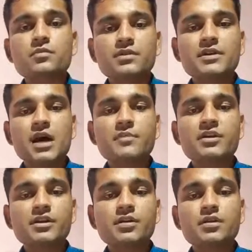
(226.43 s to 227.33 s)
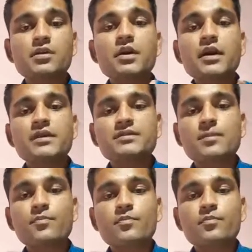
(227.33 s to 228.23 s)
Diameter is a
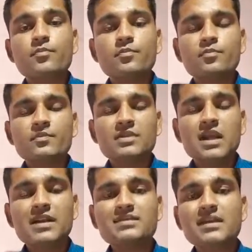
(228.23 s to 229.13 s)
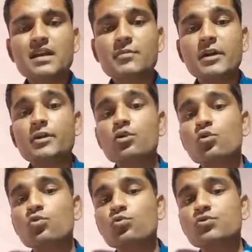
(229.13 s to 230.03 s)
line segment
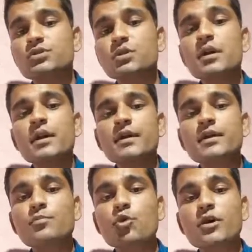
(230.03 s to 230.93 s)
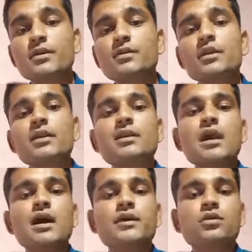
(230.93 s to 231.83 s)
whose end point
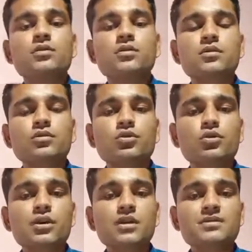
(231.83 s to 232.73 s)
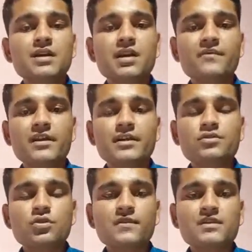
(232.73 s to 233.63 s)
lie on a circumference
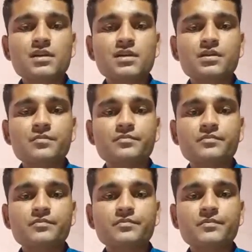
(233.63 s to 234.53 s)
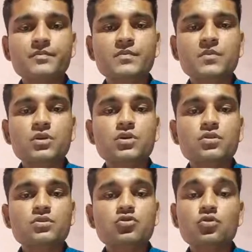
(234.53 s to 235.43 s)
of a circle.
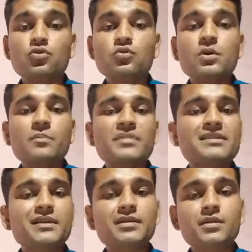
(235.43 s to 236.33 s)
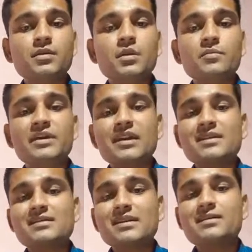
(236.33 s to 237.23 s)
So basically we can
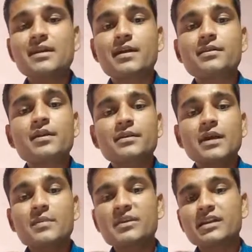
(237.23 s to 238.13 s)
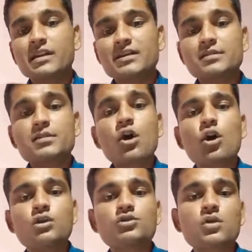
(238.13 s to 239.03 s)
say that diameter is
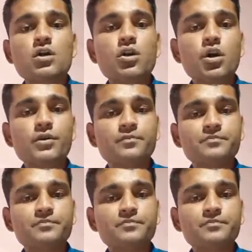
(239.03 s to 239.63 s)
also a chord.